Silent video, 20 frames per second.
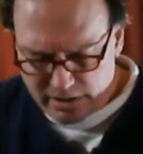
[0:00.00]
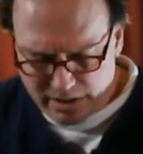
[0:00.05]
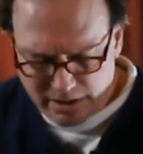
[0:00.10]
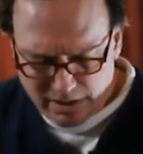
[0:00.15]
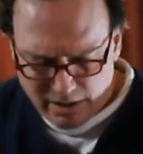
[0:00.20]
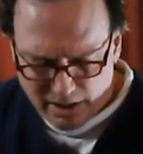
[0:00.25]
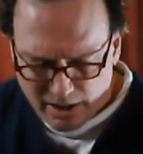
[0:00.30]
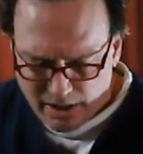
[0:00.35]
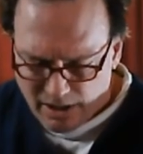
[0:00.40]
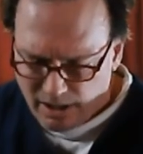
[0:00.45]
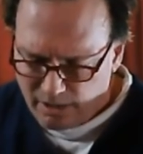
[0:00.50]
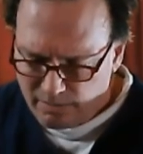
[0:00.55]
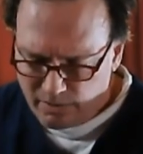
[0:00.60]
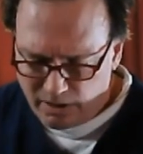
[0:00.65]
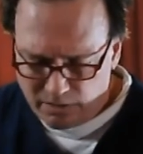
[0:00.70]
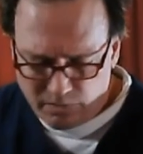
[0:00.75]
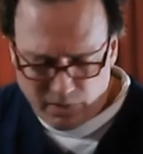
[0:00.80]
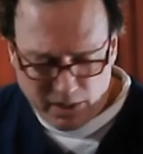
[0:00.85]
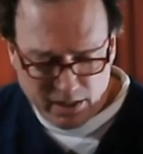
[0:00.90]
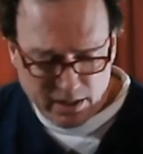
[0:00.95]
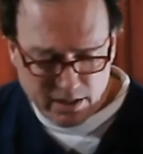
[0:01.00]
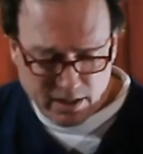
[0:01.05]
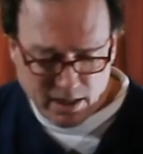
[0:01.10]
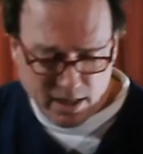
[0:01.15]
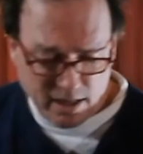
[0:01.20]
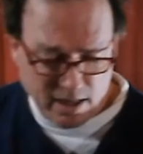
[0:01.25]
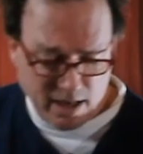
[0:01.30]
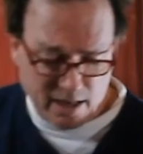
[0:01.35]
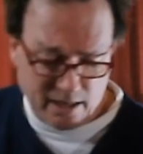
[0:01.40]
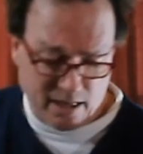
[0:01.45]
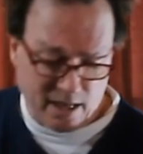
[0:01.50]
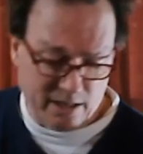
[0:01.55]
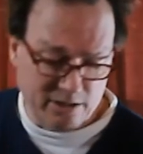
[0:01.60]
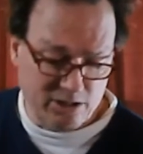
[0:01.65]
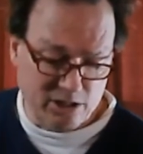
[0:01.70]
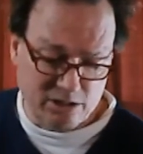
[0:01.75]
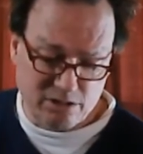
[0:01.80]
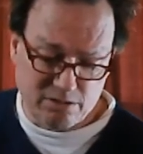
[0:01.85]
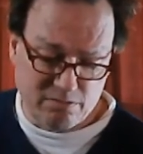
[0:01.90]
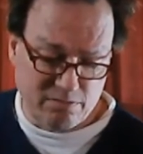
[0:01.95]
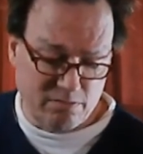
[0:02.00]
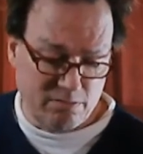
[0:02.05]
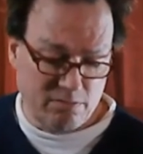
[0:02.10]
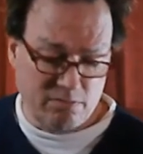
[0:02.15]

and I'm like, man, I just,